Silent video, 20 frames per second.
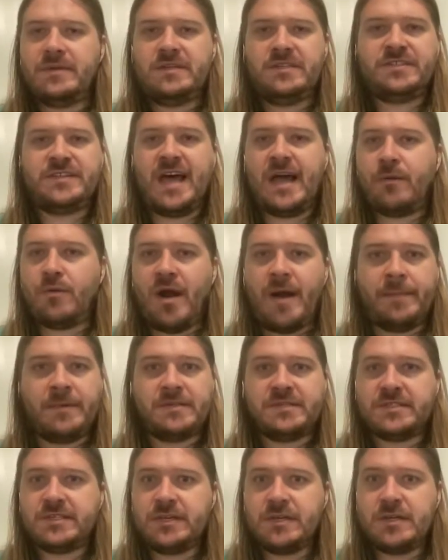Zac
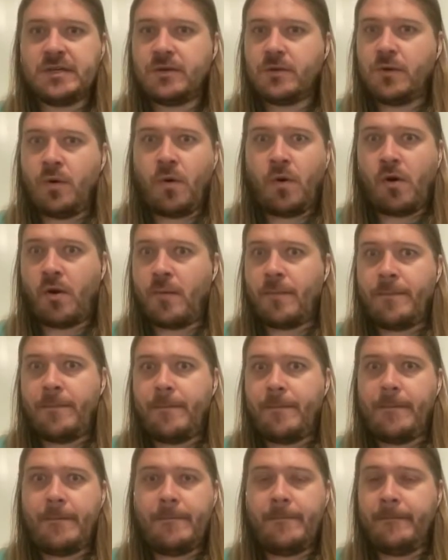Robinson or
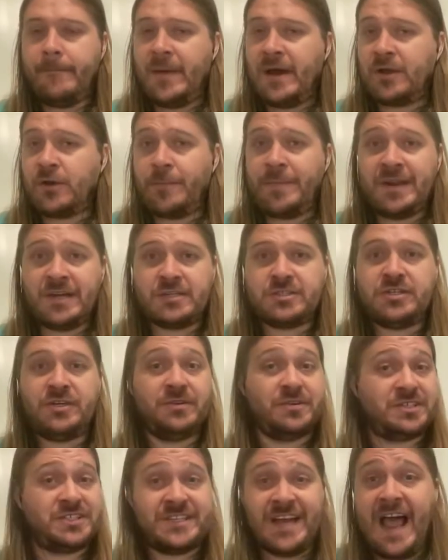Michael Penix
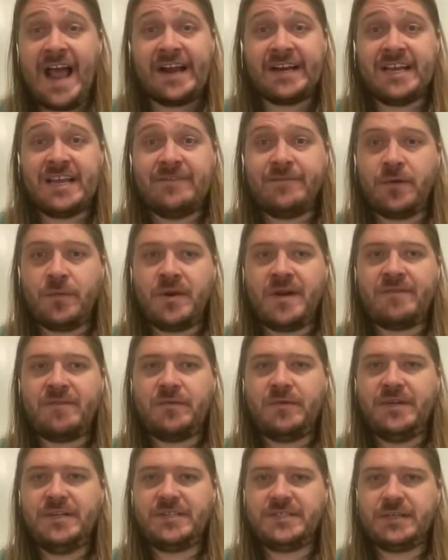Jr. stagnate for whatever
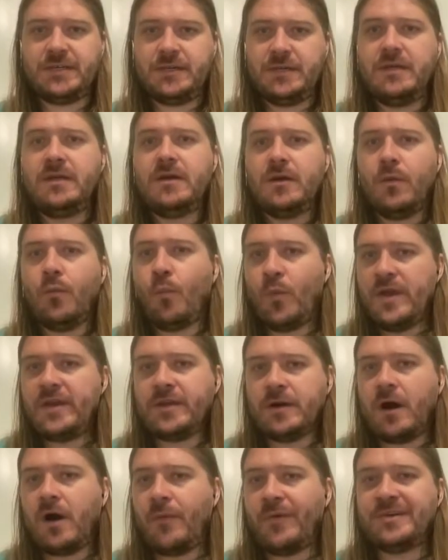reason. We
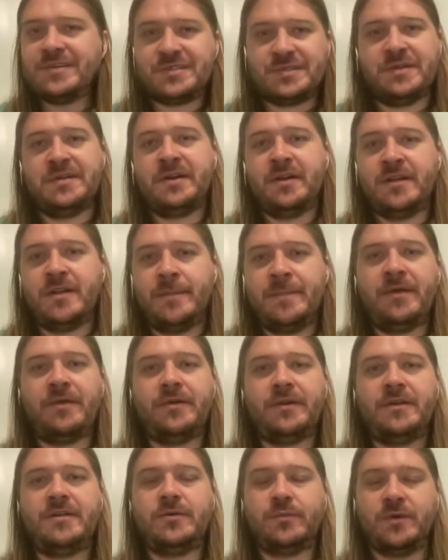can always lean on the
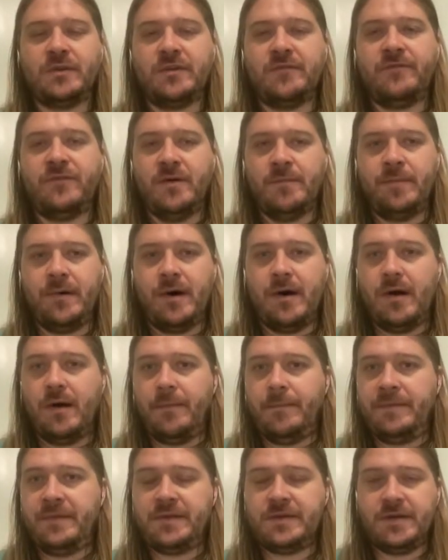ability to run the
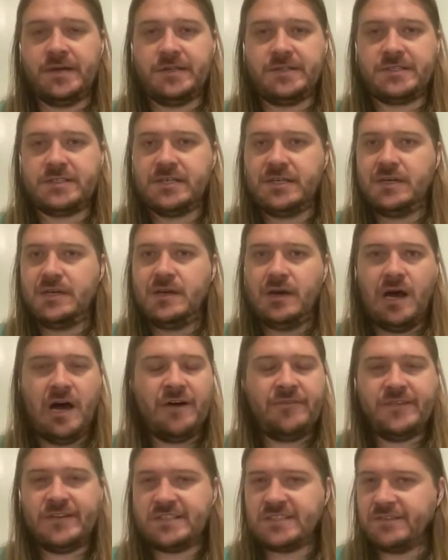football because
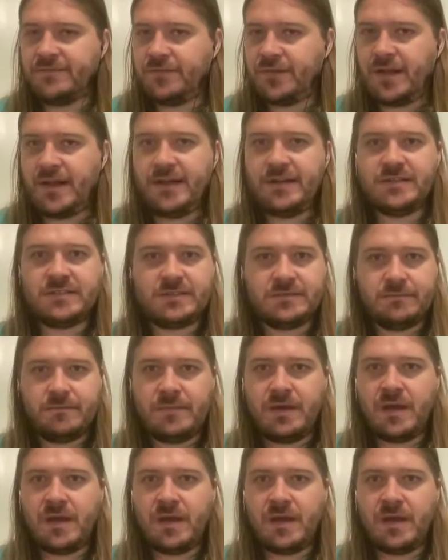offensive lines